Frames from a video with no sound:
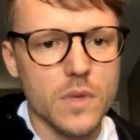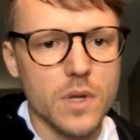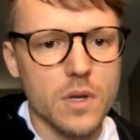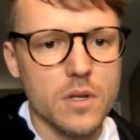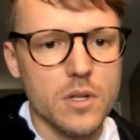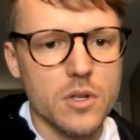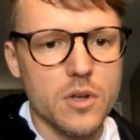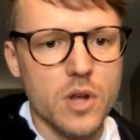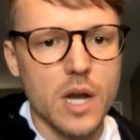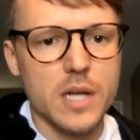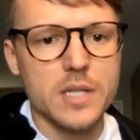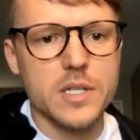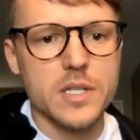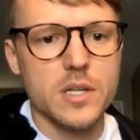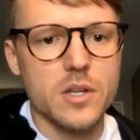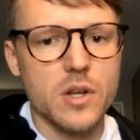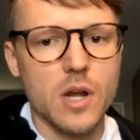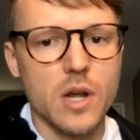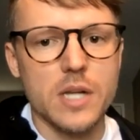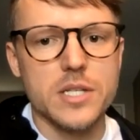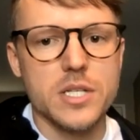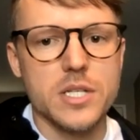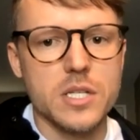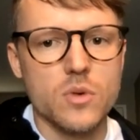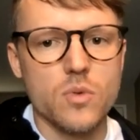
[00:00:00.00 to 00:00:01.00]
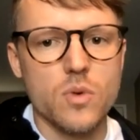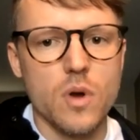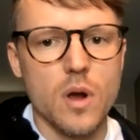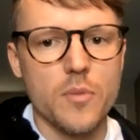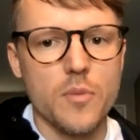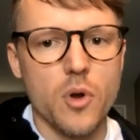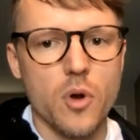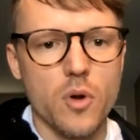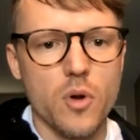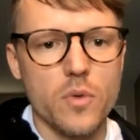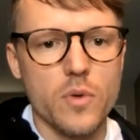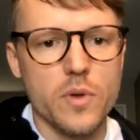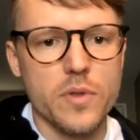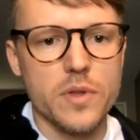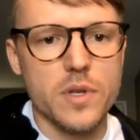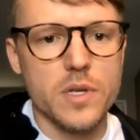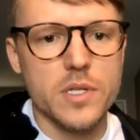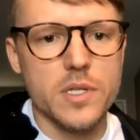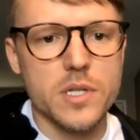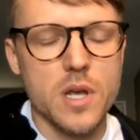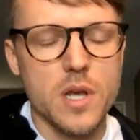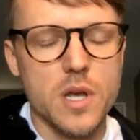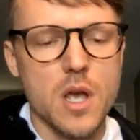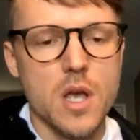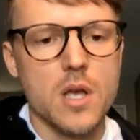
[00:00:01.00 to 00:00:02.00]
You guys see where I'm going with
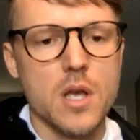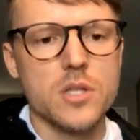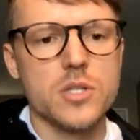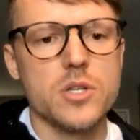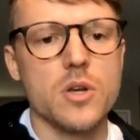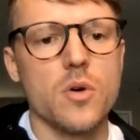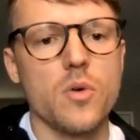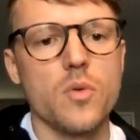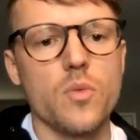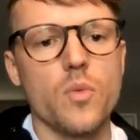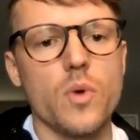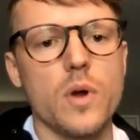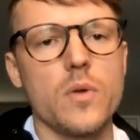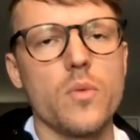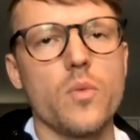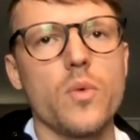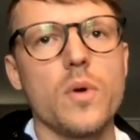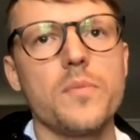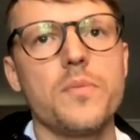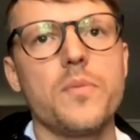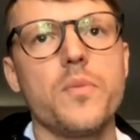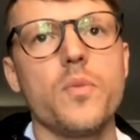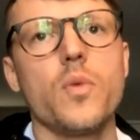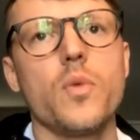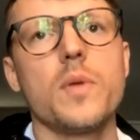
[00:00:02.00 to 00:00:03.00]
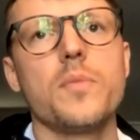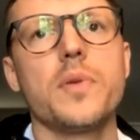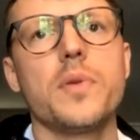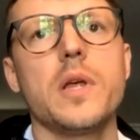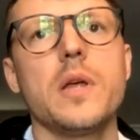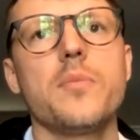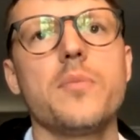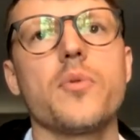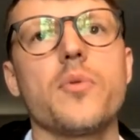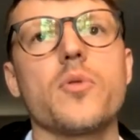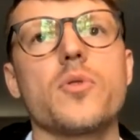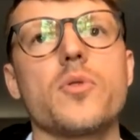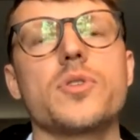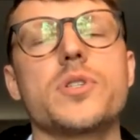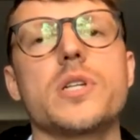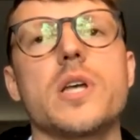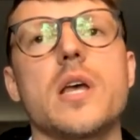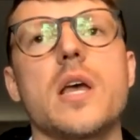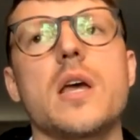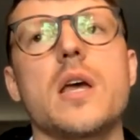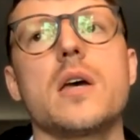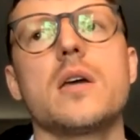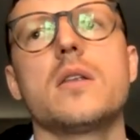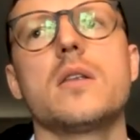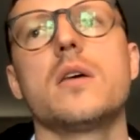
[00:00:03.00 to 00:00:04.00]
this? So when people are
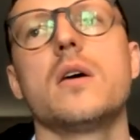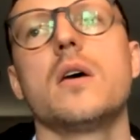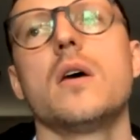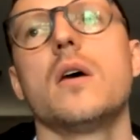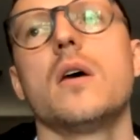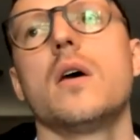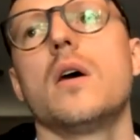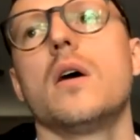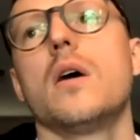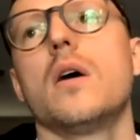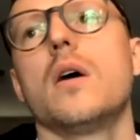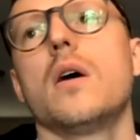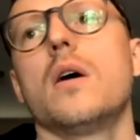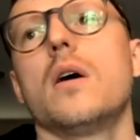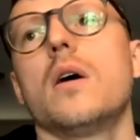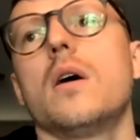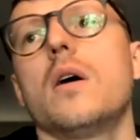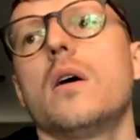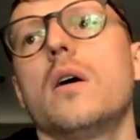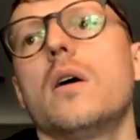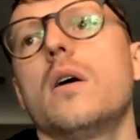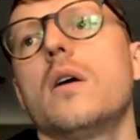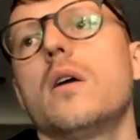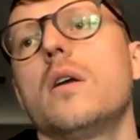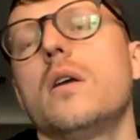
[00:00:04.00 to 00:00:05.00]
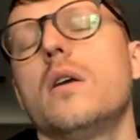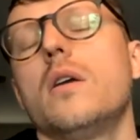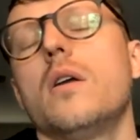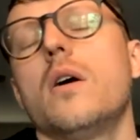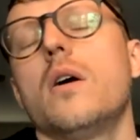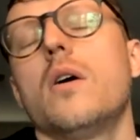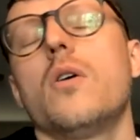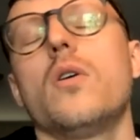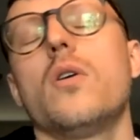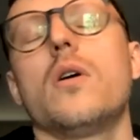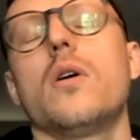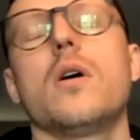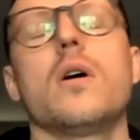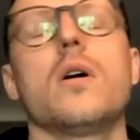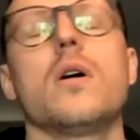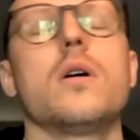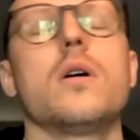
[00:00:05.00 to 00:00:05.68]
saying, you know,